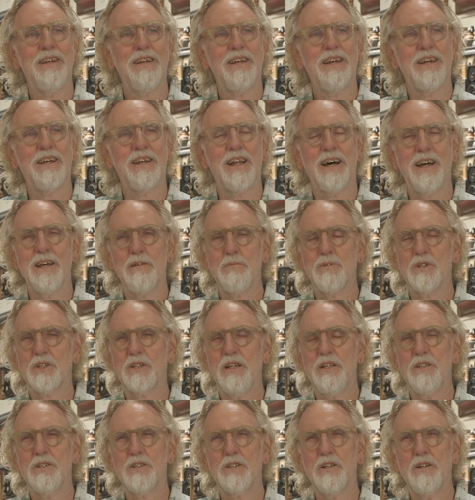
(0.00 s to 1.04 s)
and Hamish
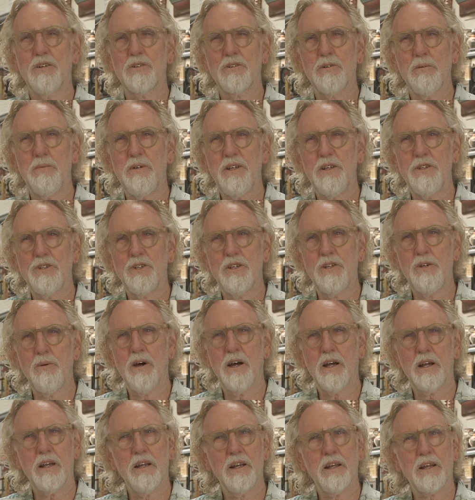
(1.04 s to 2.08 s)
Keith looked at me and he said, you
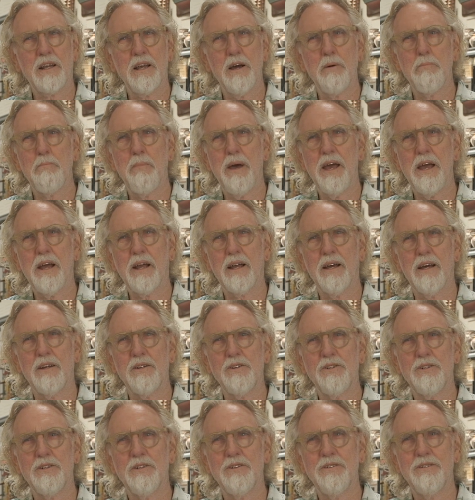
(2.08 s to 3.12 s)
are going to come back,
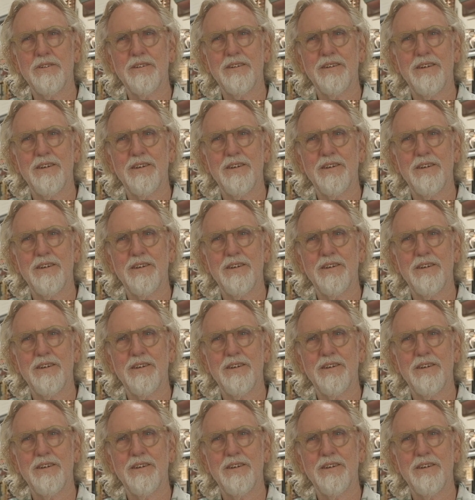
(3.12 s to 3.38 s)
aren't you?